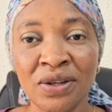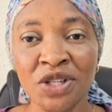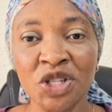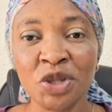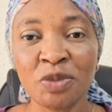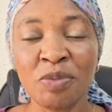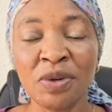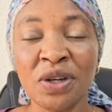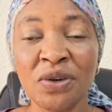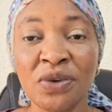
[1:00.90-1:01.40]

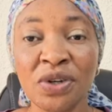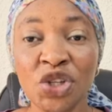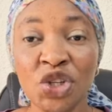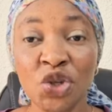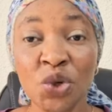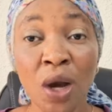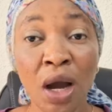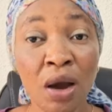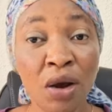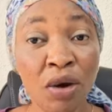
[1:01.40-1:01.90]

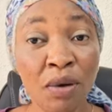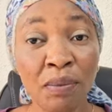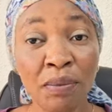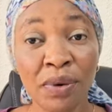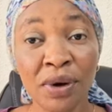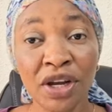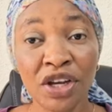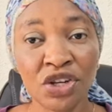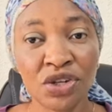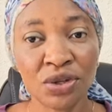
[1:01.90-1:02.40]
spiritual
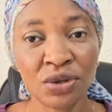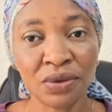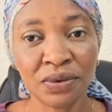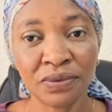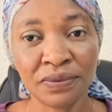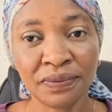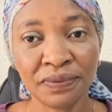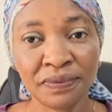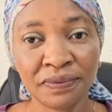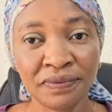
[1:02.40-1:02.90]

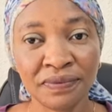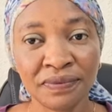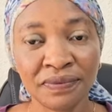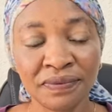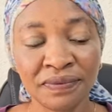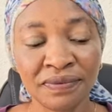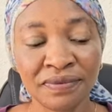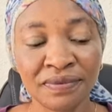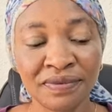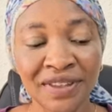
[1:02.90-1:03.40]
oppression
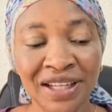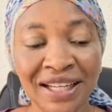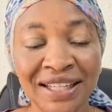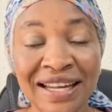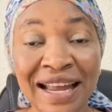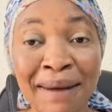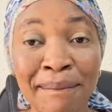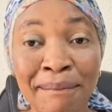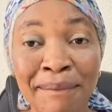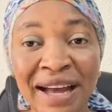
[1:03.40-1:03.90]

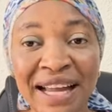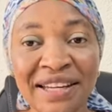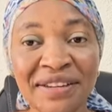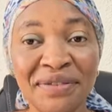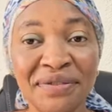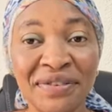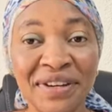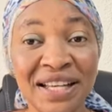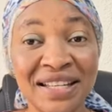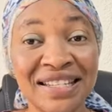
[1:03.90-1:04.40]
that
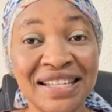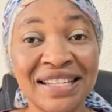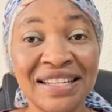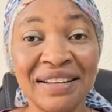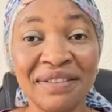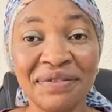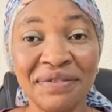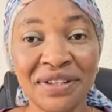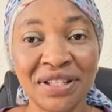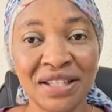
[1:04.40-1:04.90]
manifests
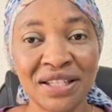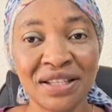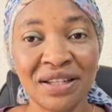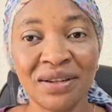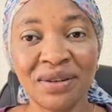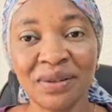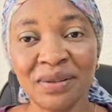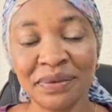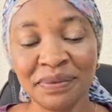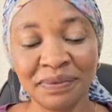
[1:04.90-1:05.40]
in the
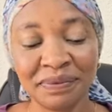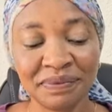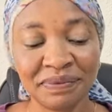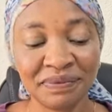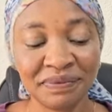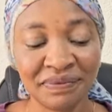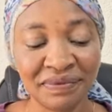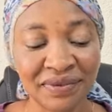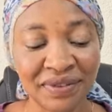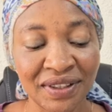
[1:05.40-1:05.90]
physical.
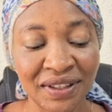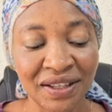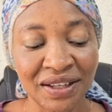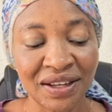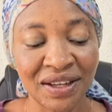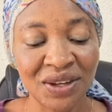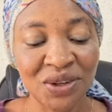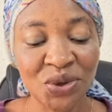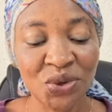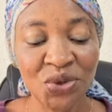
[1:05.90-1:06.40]

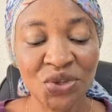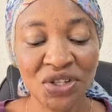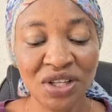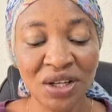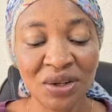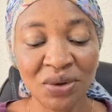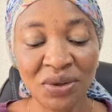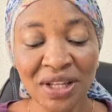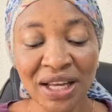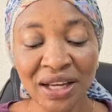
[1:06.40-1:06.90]
You
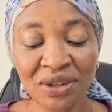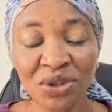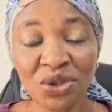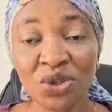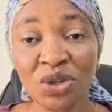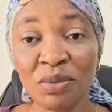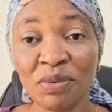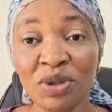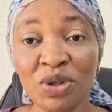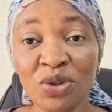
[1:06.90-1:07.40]
see, you that
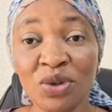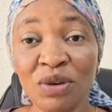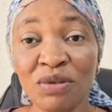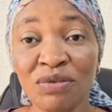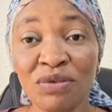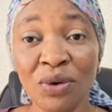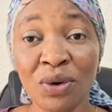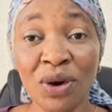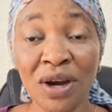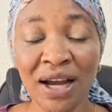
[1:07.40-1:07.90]
used to be so
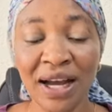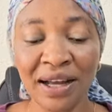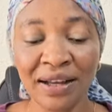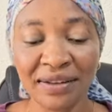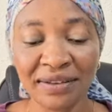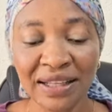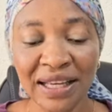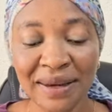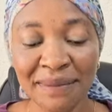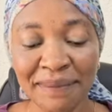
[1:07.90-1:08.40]
vocal
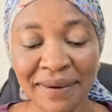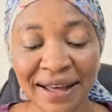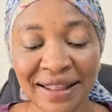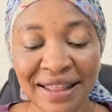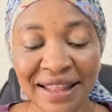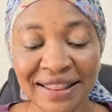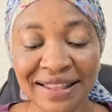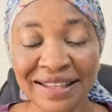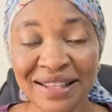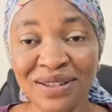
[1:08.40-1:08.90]

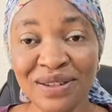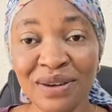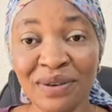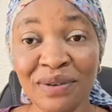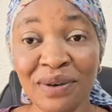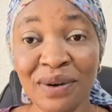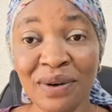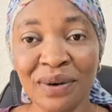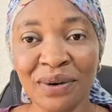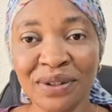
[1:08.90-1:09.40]
about the things
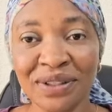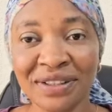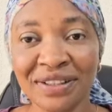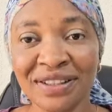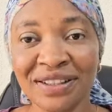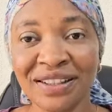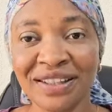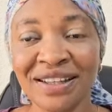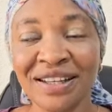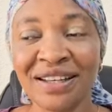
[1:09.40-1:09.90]
of God,
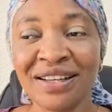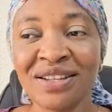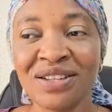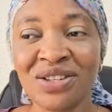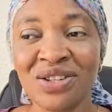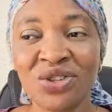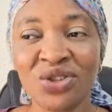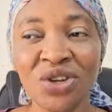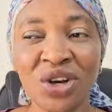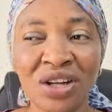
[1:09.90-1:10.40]

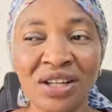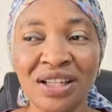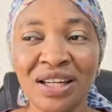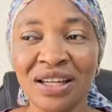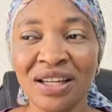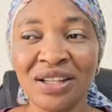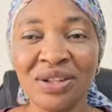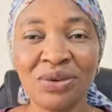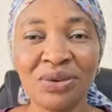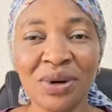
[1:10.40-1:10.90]

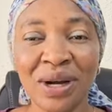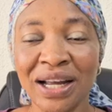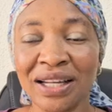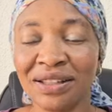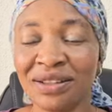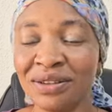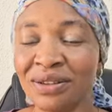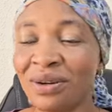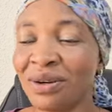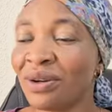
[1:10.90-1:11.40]
suddenly you
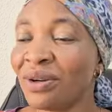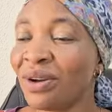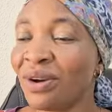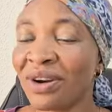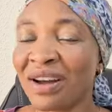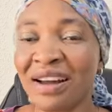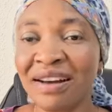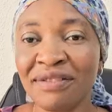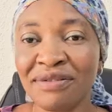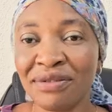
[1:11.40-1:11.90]
are no
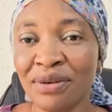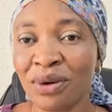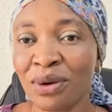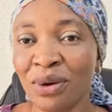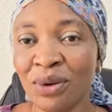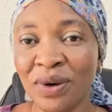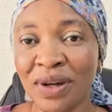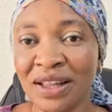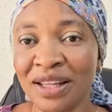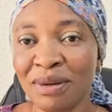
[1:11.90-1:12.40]
longer
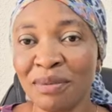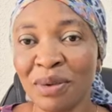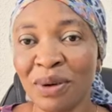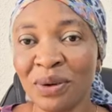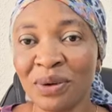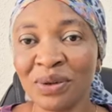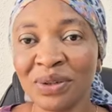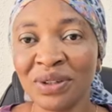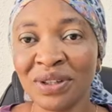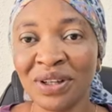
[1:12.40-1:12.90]
vocal
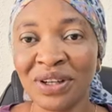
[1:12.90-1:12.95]
anymore.